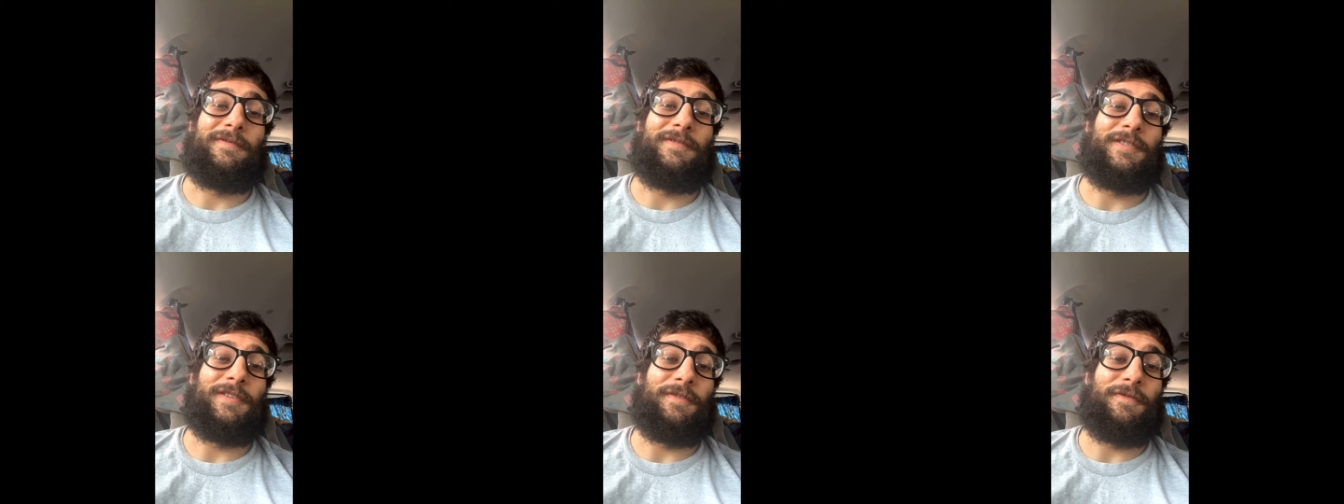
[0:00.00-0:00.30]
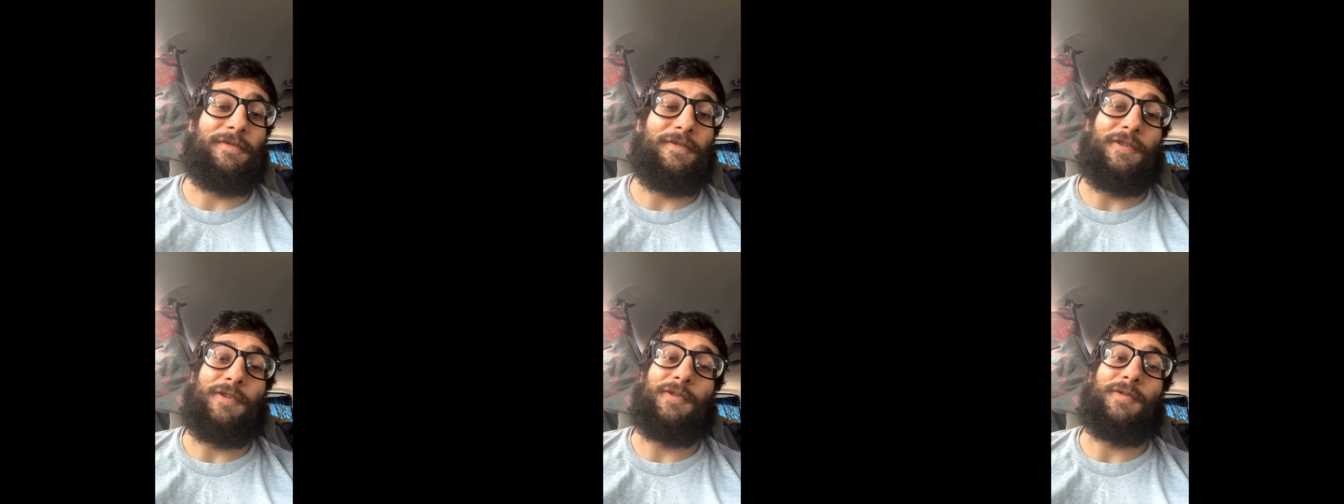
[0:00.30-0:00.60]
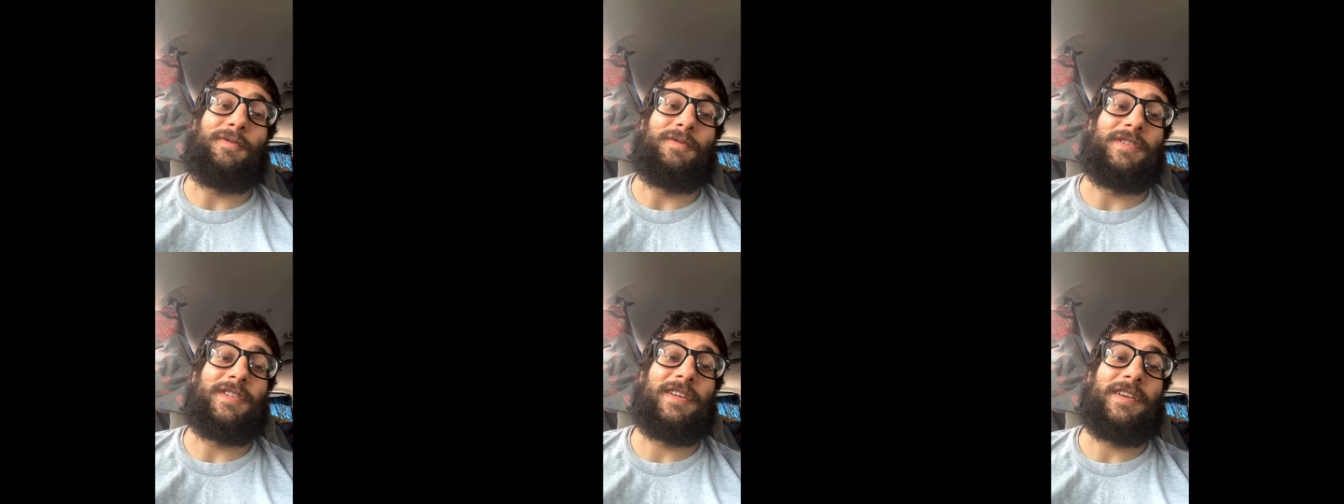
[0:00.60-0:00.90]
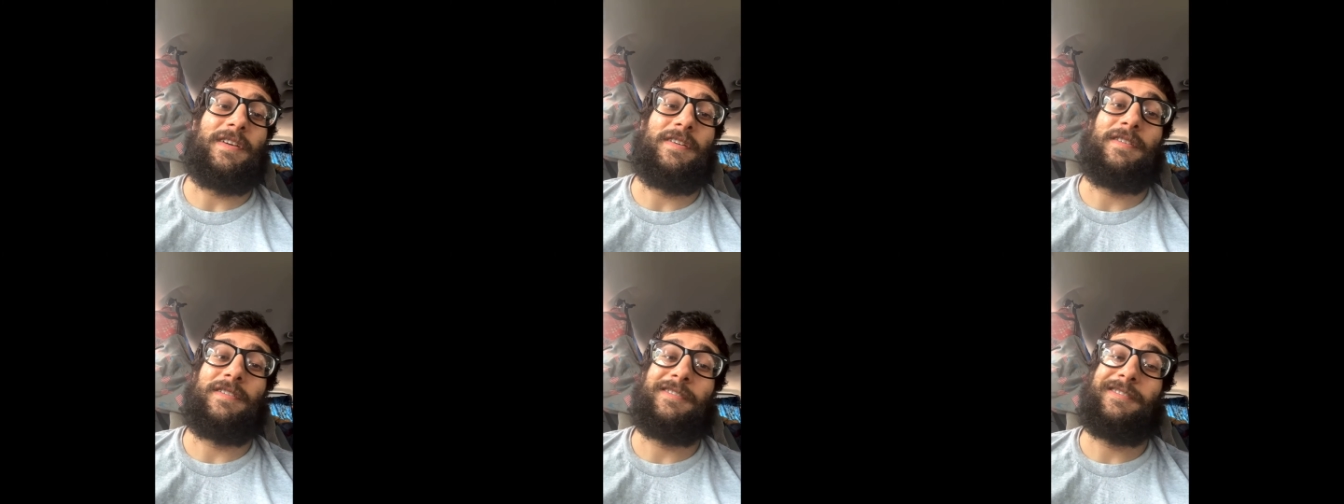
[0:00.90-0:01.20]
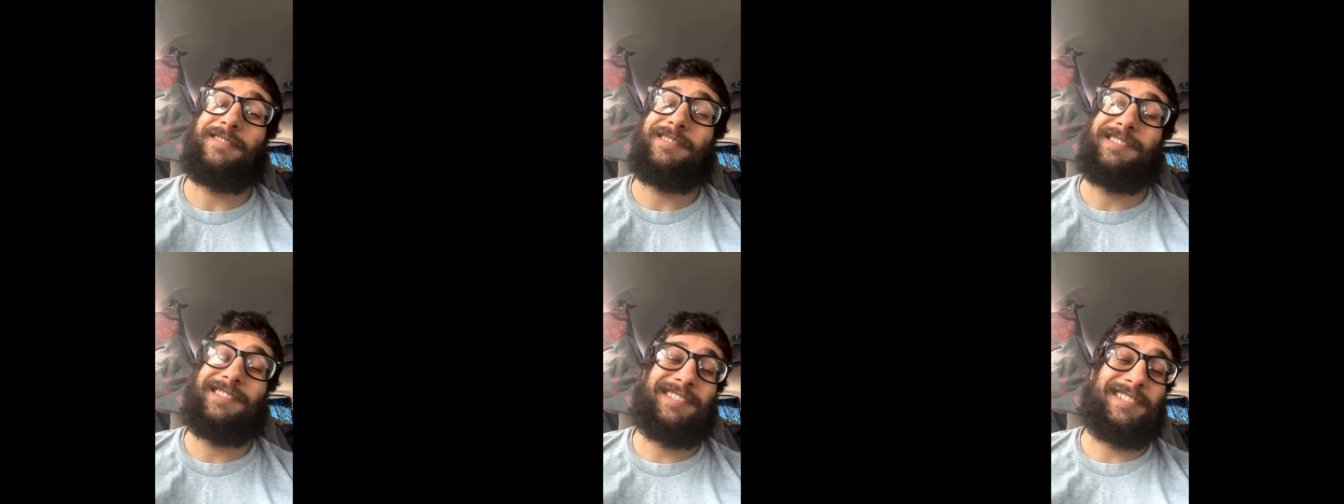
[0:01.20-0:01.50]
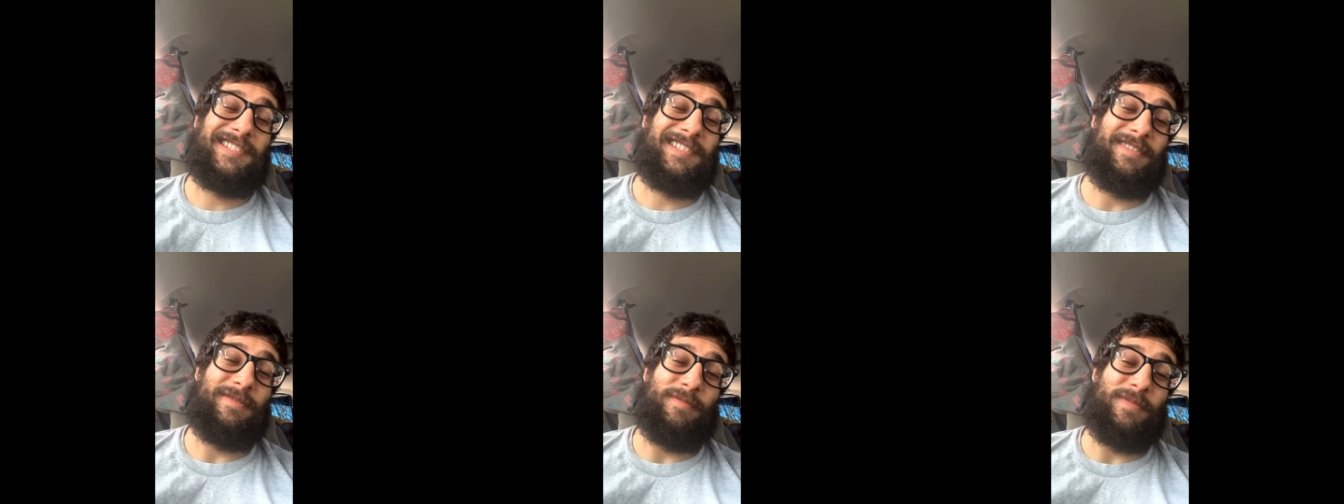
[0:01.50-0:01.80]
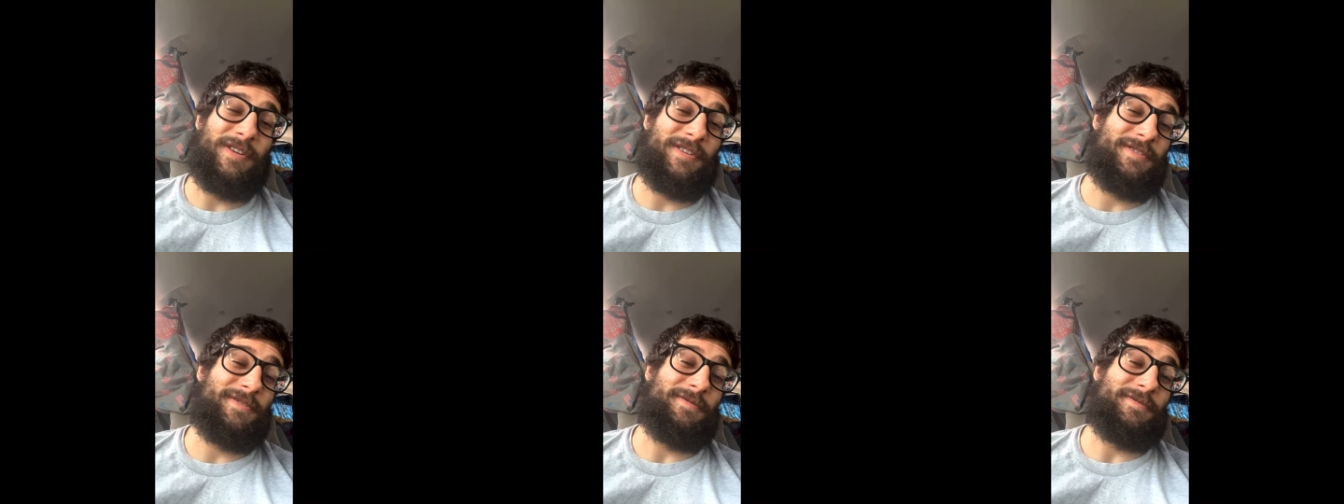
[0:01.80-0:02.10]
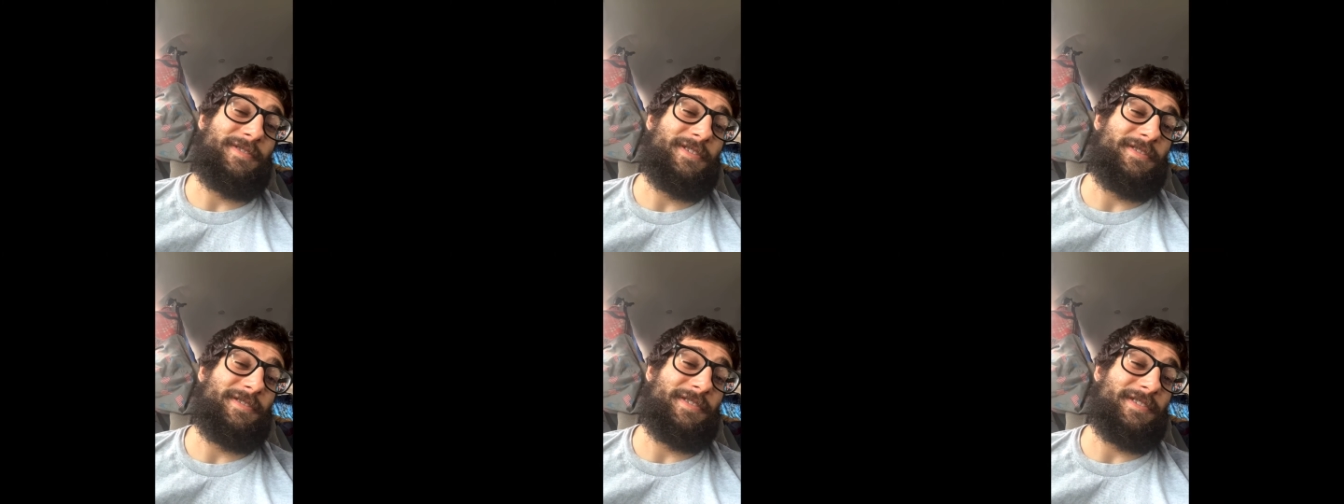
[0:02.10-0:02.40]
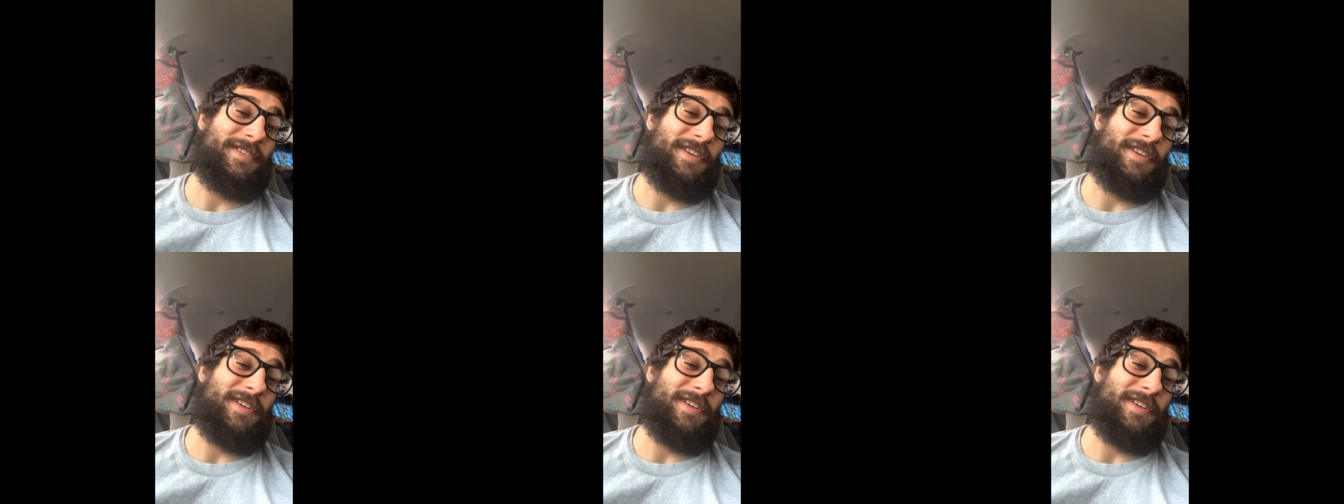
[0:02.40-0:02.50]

different hotels, best hotels